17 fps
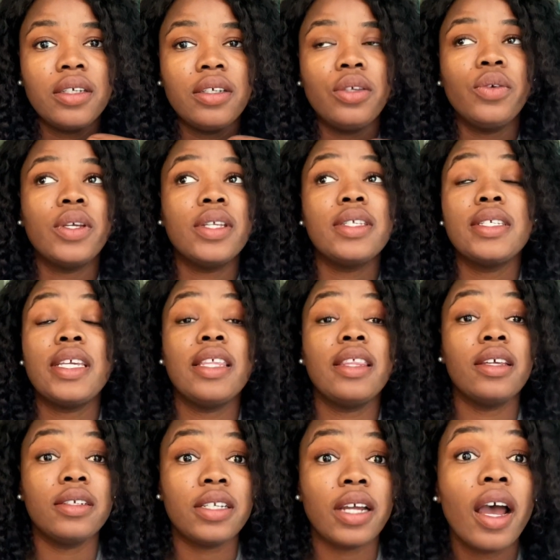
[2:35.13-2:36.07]
You can see
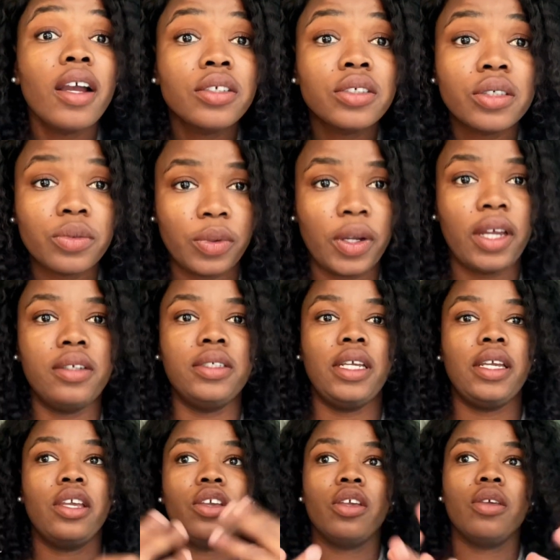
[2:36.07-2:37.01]
the doctor
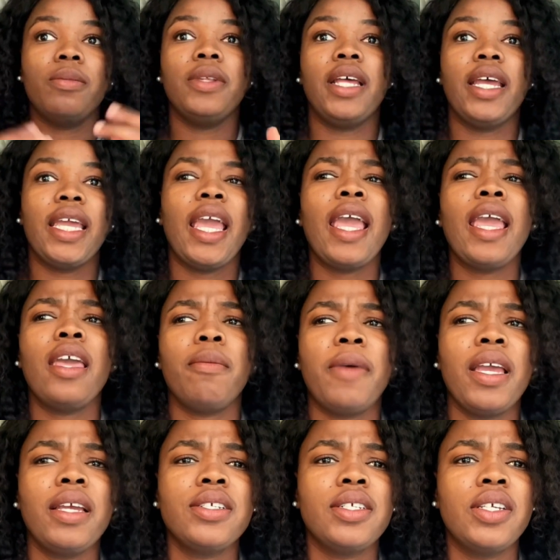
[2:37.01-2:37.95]
rounding, and you'd be like, hey, I'm
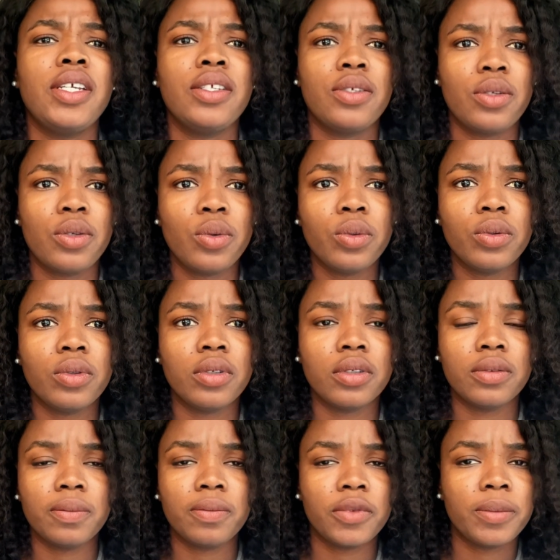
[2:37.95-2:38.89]
actually in
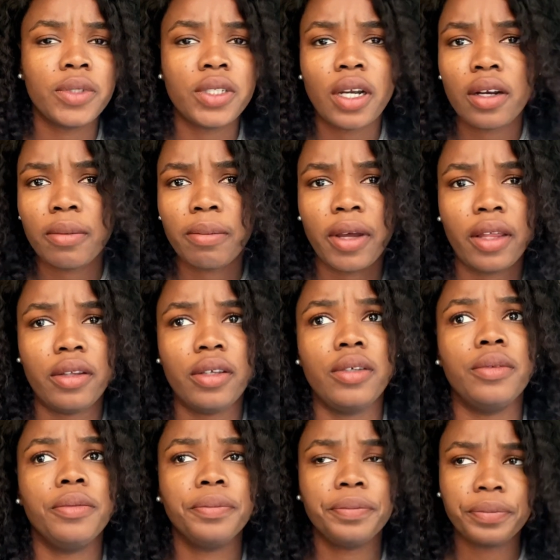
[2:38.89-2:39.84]
school. Sorry to bother you.